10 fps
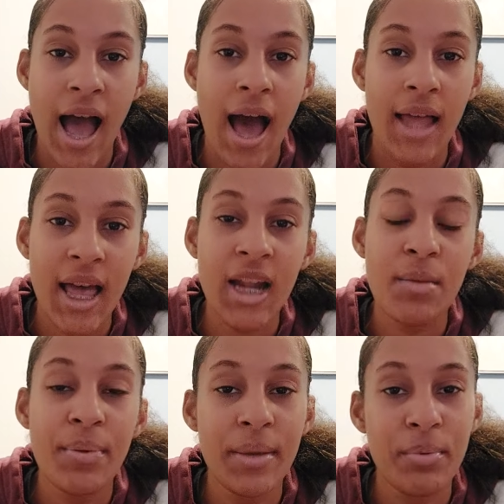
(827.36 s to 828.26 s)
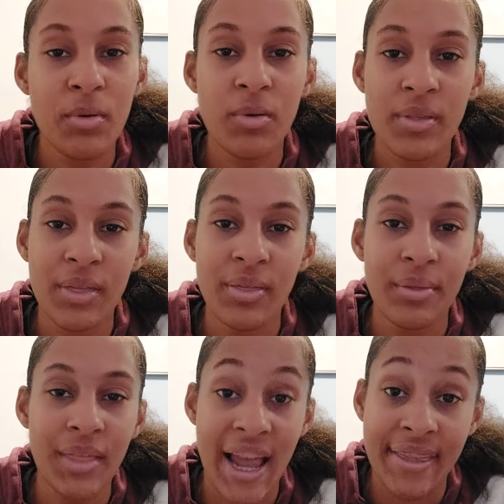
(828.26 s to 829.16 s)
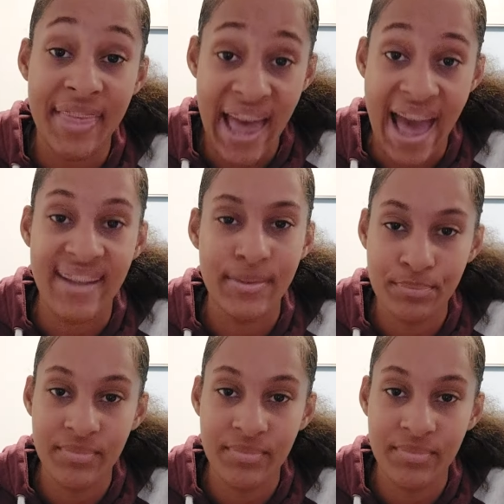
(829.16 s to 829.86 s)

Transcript: a lot of people like that